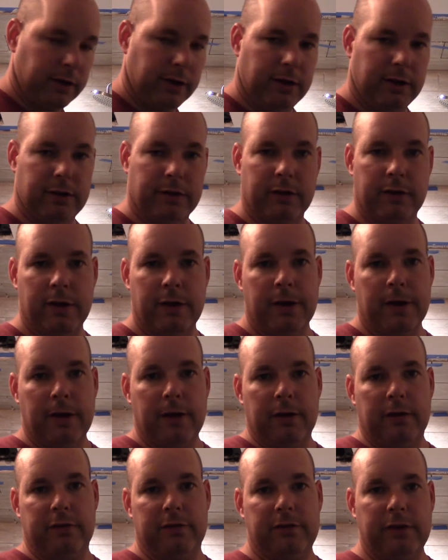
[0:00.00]
a
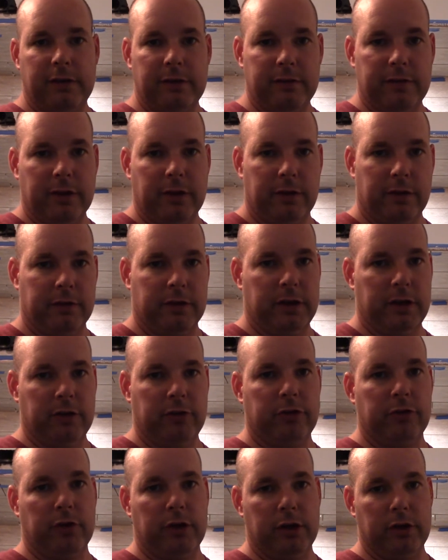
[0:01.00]
1/16 of an
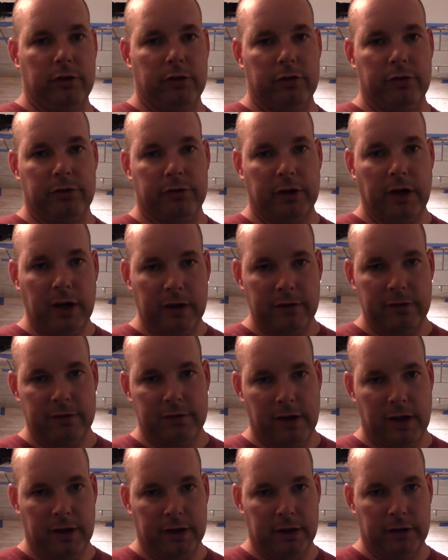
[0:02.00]
inch, so I used
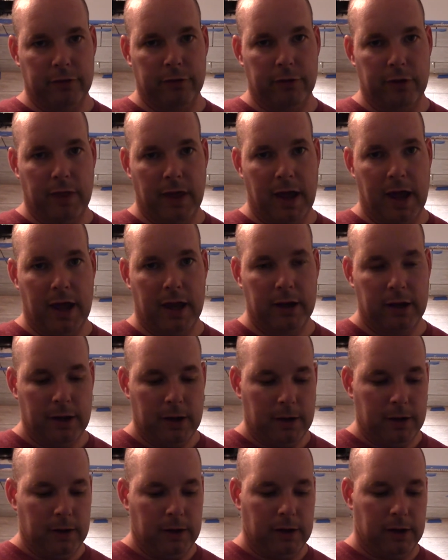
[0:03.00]
unsanded for
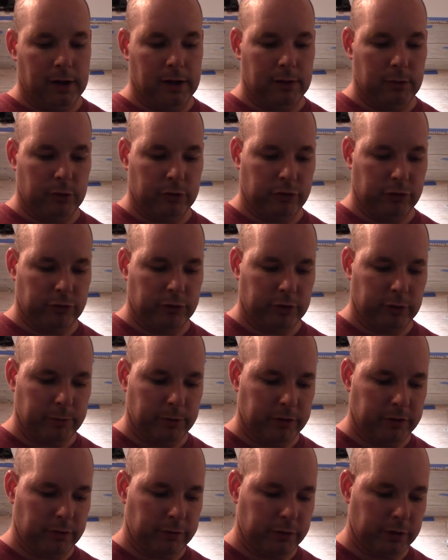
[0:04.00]
that, which was a
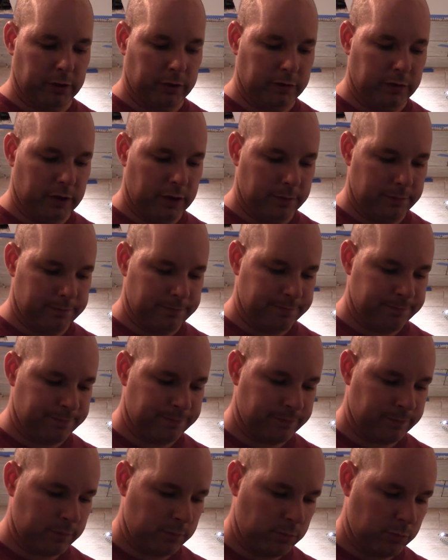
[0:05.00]
little bit different
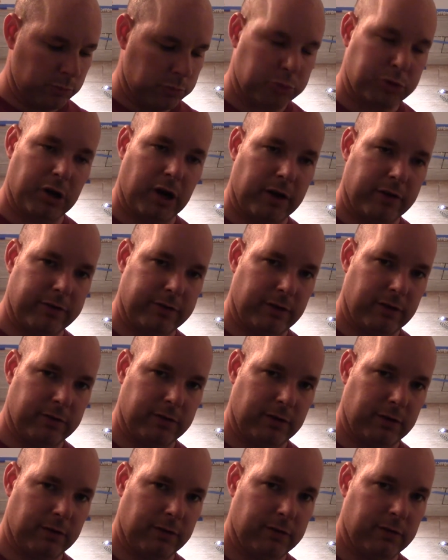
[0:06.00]

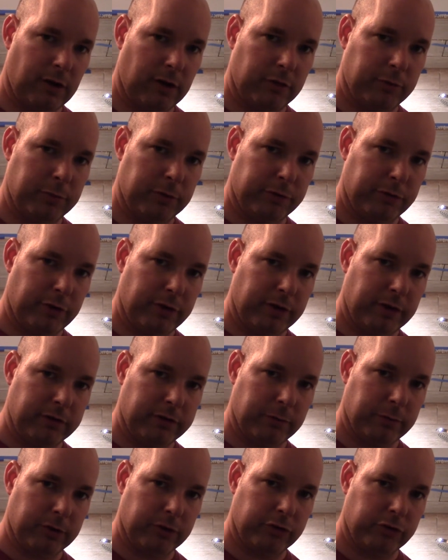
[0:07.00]
process in itself. But for
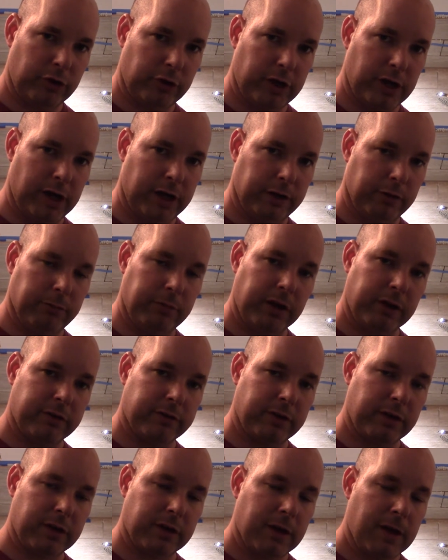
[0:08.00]
this, I'm going to show you how to
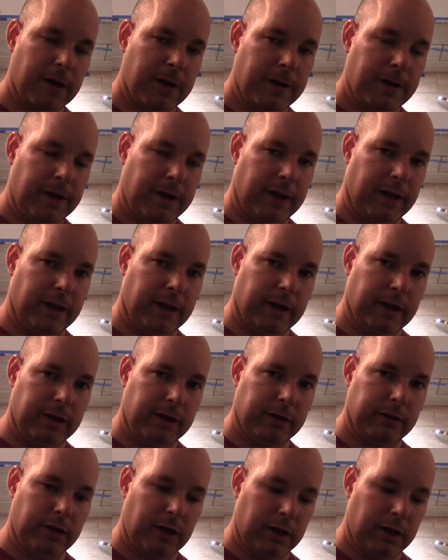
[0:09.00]
mix it and